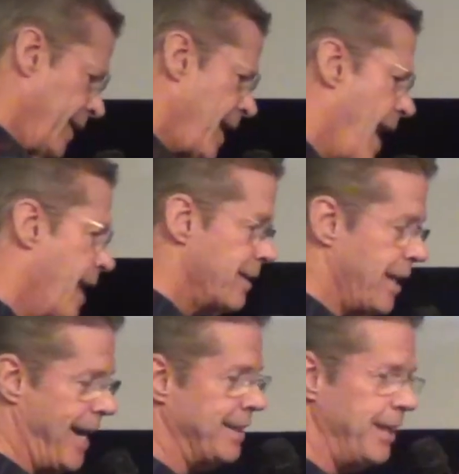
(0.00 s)
it had
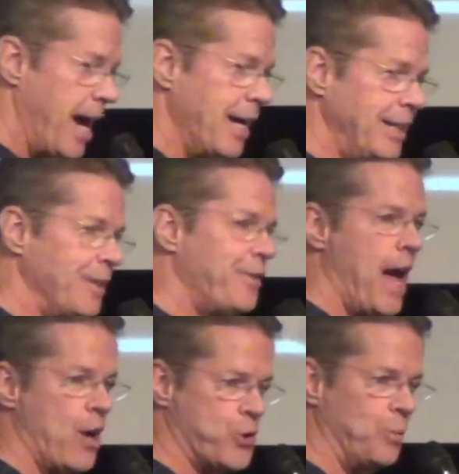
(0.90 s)
like
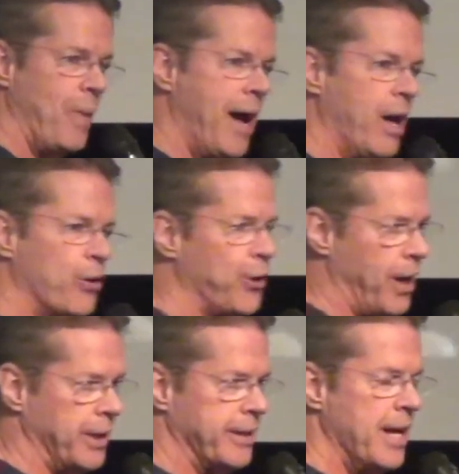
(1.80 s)
90,000 miles
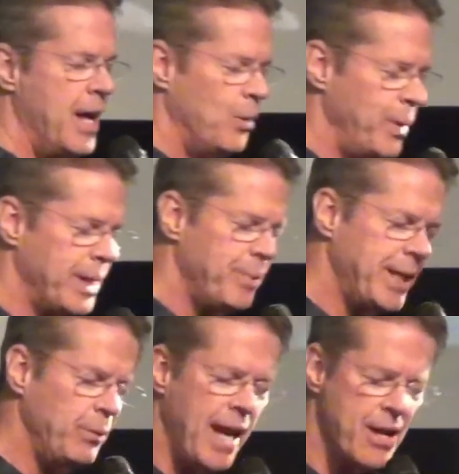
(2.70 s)
on it. But,
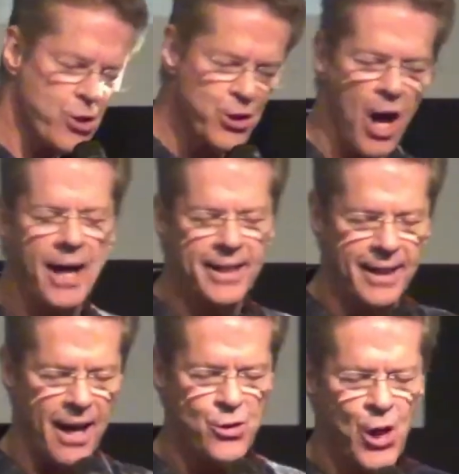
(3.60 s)
but when I saw it
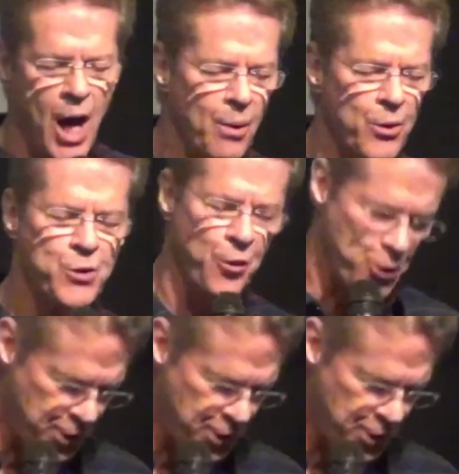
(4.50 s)
and I saw it was for